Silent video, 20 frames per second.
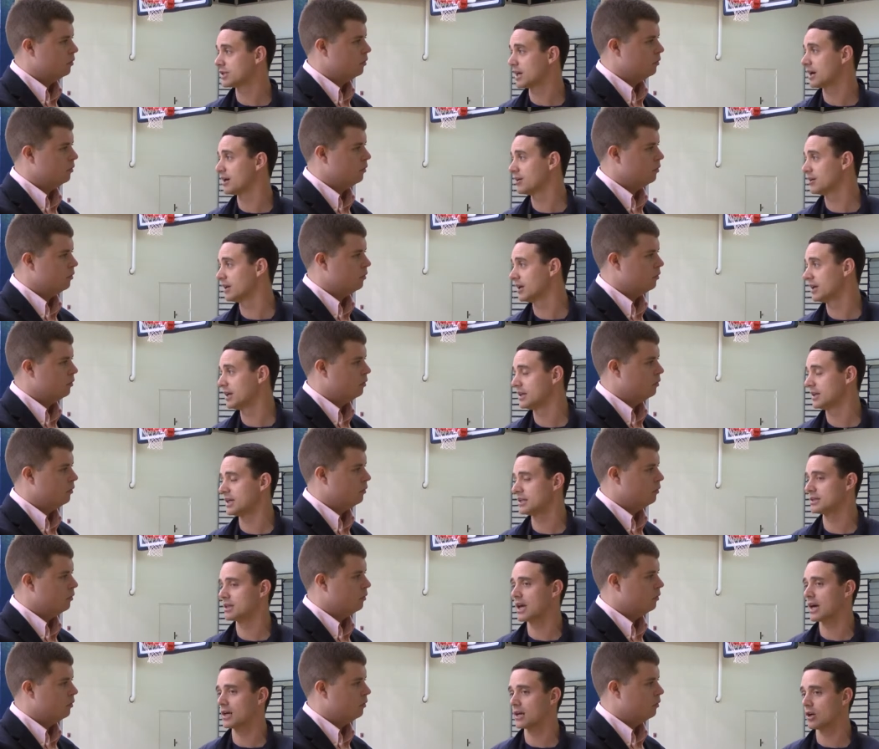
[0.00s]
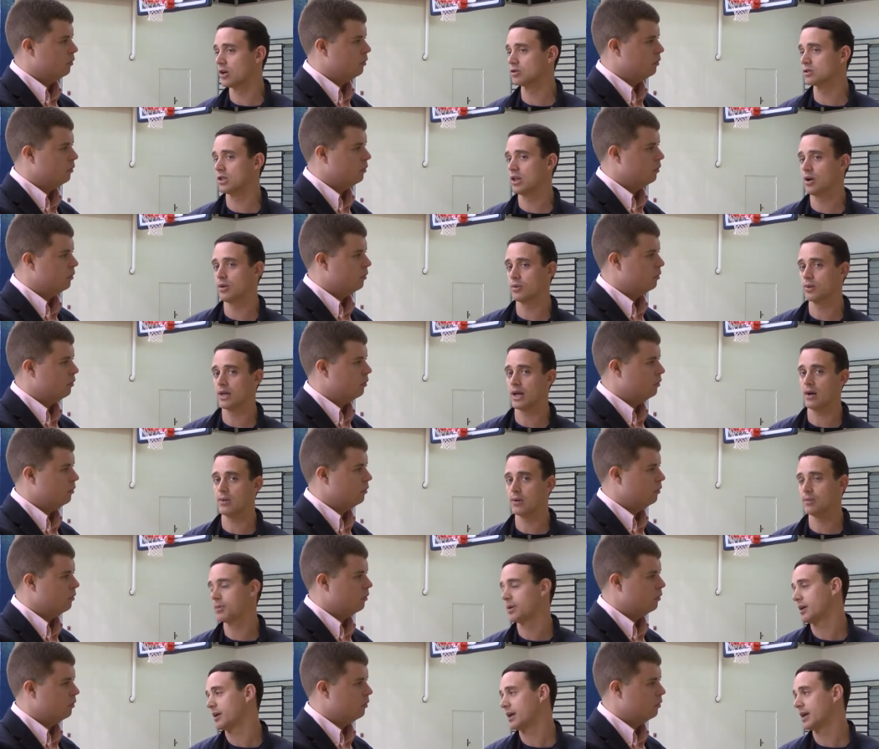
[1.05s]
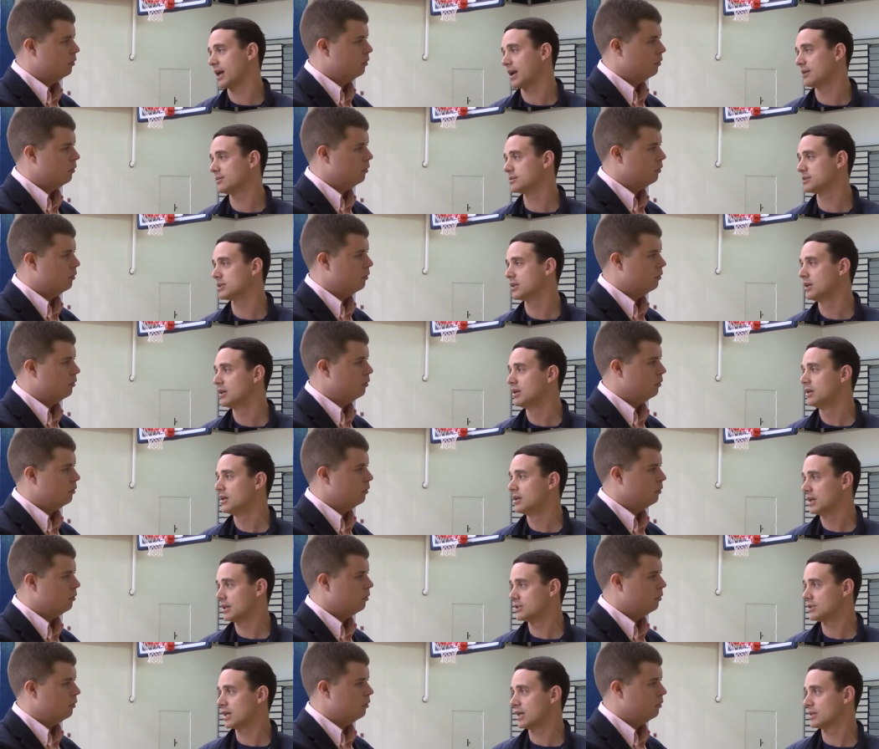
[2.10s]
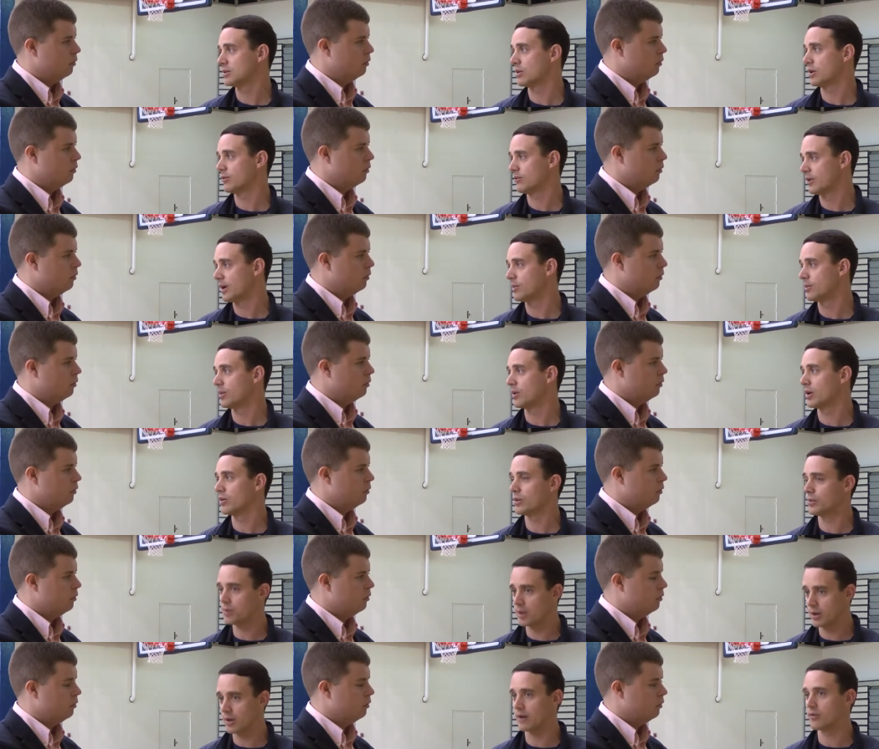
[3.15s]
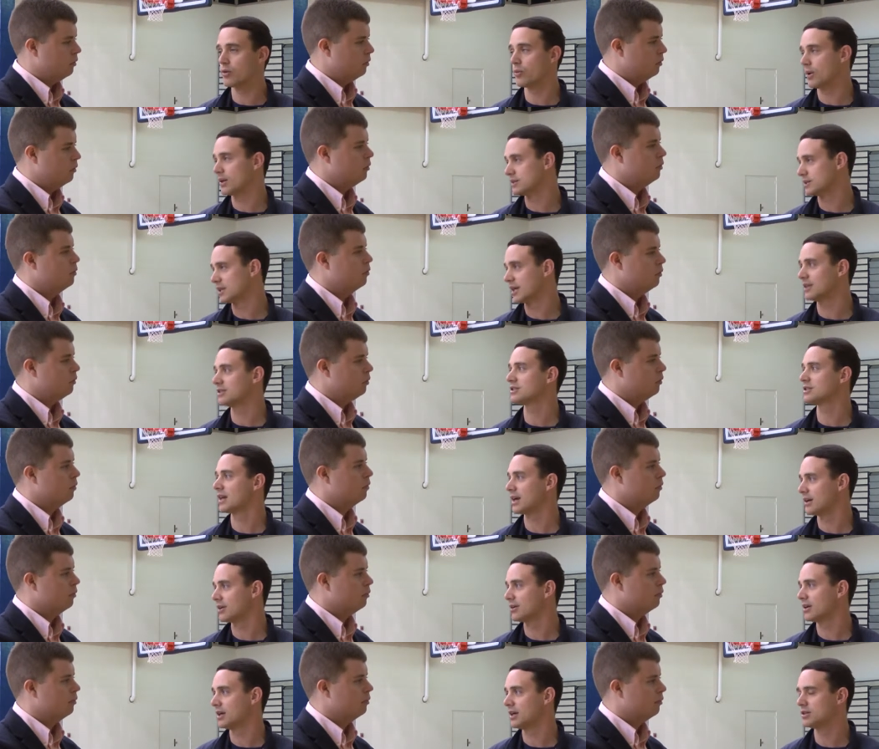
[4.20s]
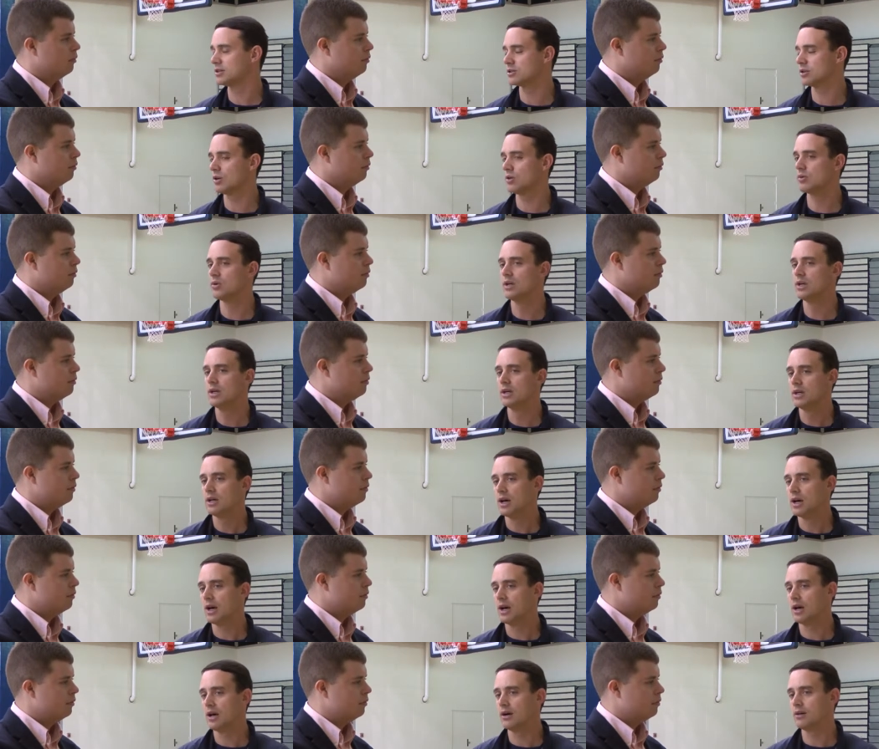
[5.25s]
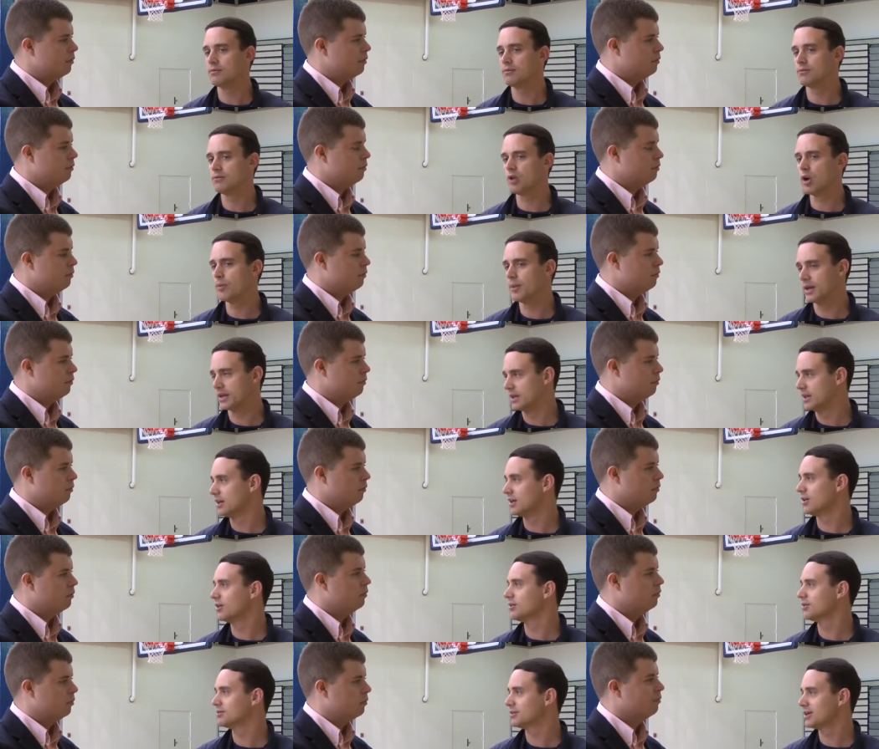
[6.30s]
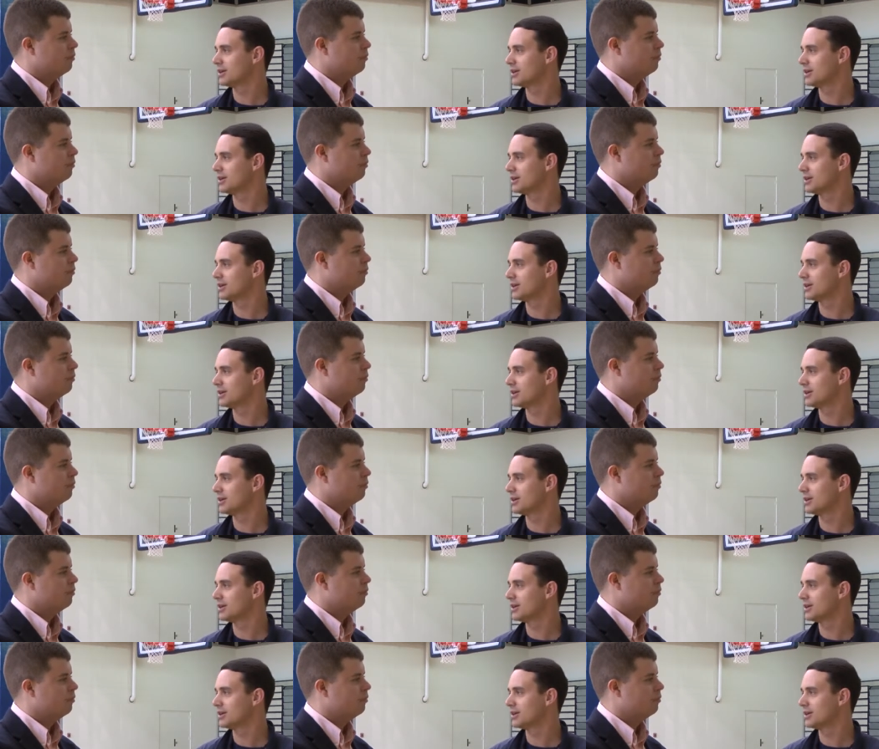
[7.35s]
Speaker 1: Saturday. And that kind of goes along with how we play our games in January and February. We play every Wednesday and Saturday. So no big deal.